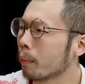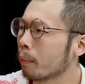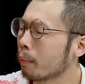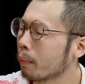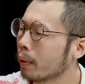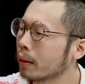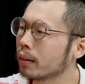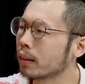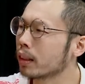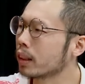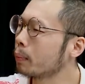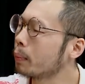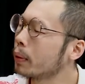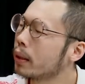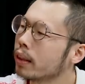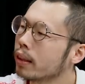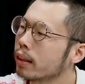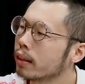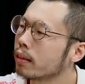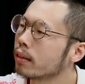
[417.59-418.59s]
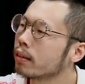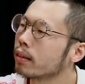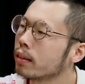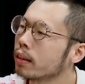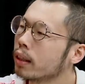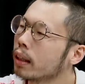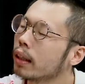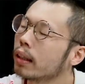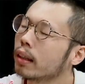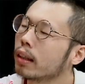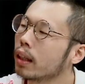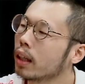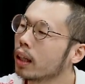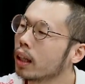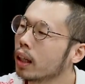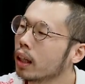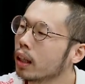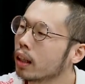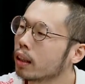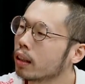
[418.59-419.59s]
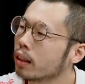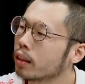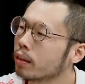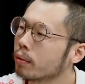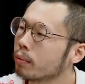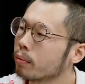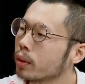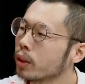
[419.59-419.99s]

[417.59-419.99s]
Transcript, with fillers: past experience that um,